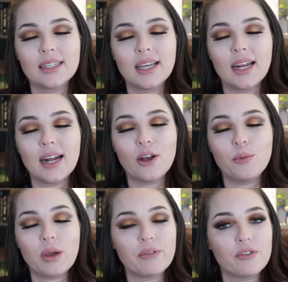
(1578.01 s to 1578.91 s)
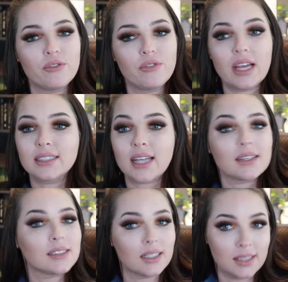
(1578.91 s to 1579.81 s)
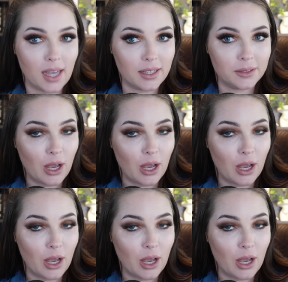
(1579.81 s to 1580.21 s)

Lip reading: And I hope you have a fantastic day.